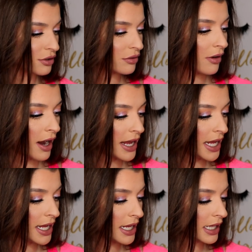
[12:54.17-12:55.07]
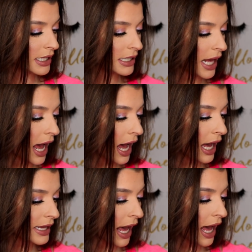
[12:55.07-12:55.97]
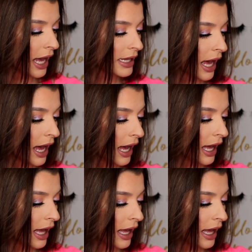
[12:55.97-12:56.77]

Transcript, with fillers: right? Yeah.